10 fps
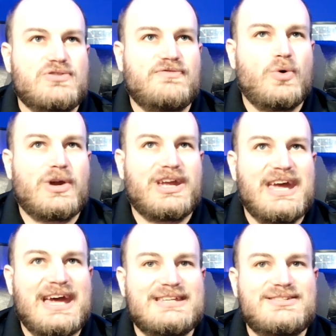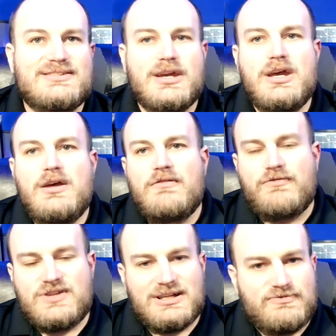forecasts
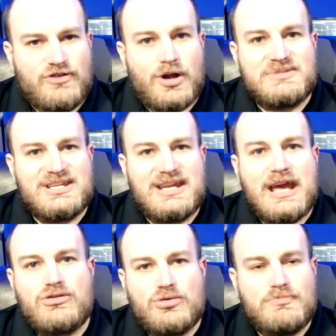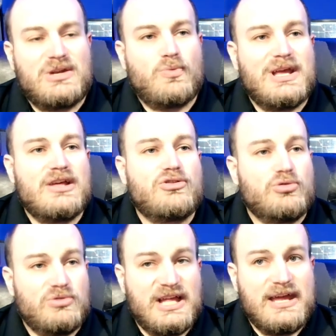from today through midweek
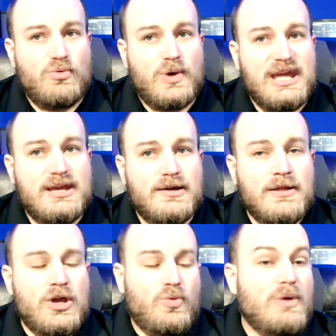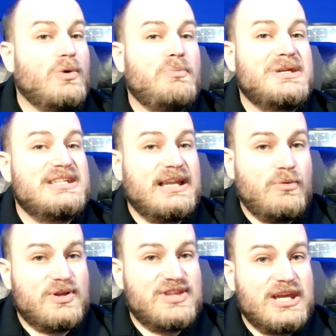through late week. We will be dealing
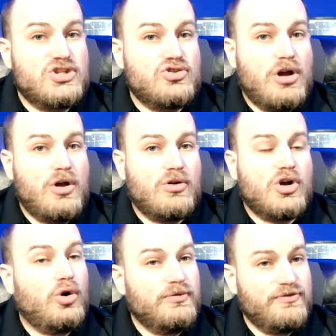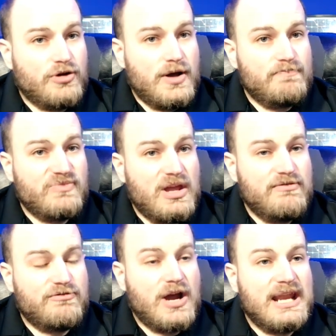with a strong cold front
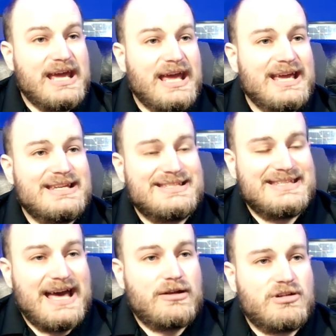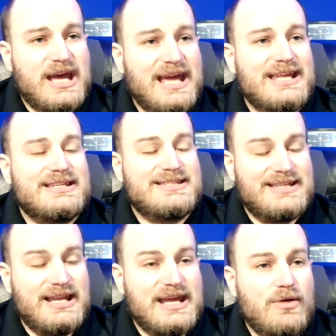Friday into Saturday into
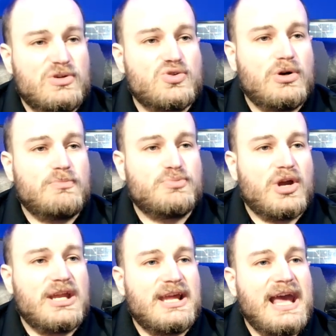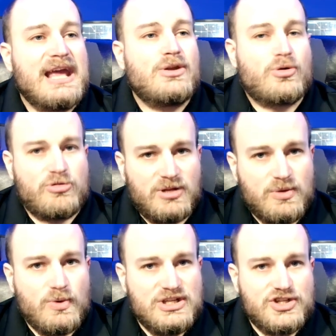Sunday, which will bring a northerly
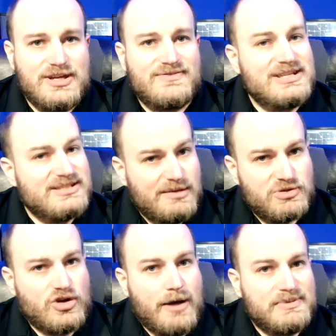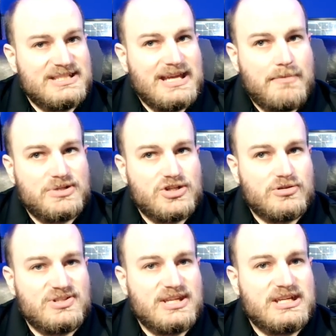wind shift and some drop in
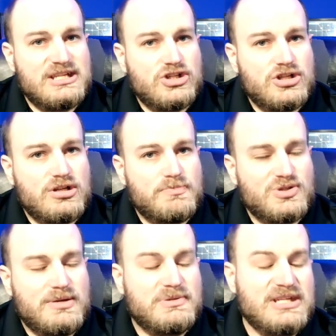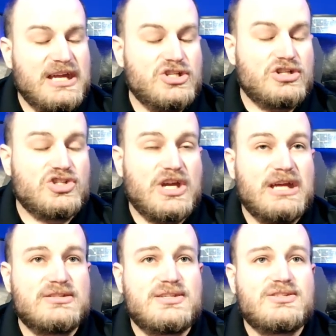temperatures in addition to precipitation
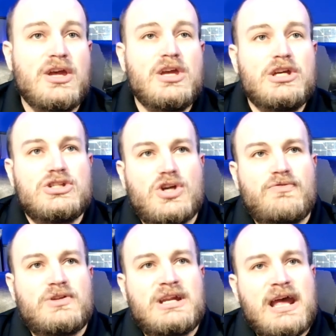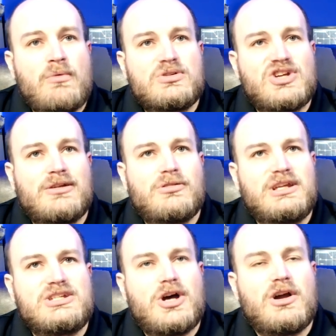chances. So for today, we're
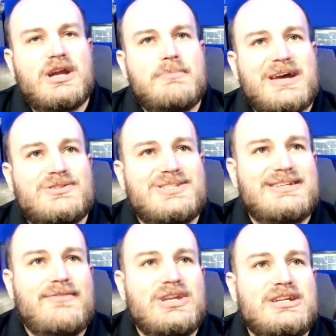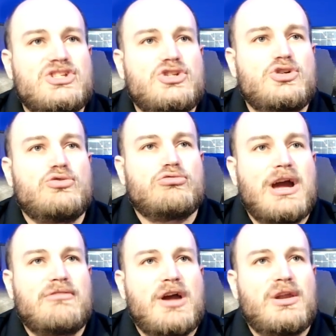generally talking about 70s to
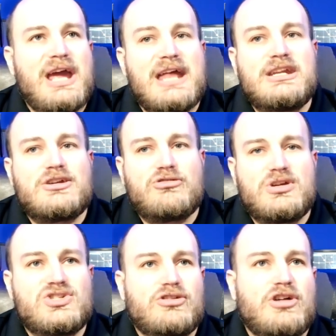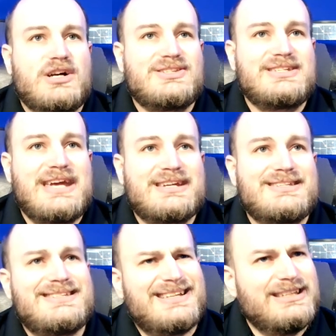right around 80 degrees across
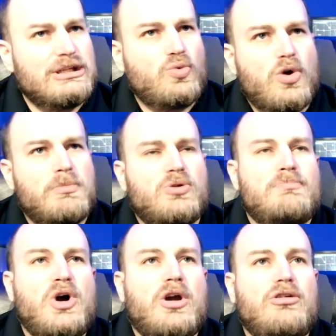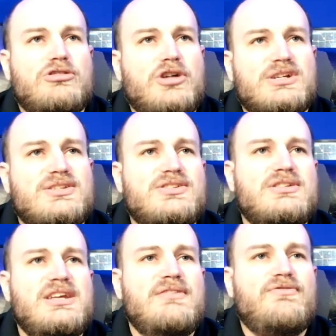Texas. A little warmer tomorrow across
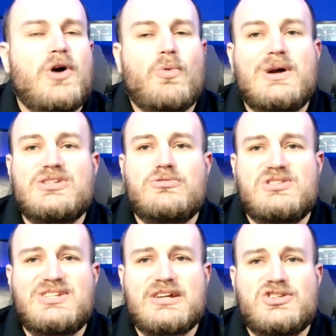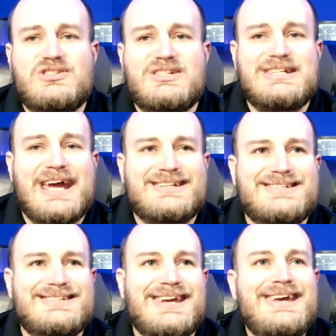the far western sections of
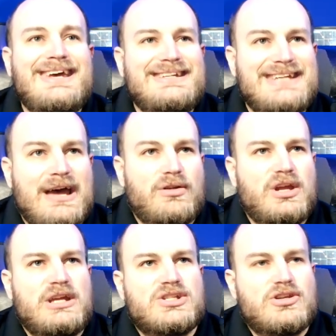Texas, down into the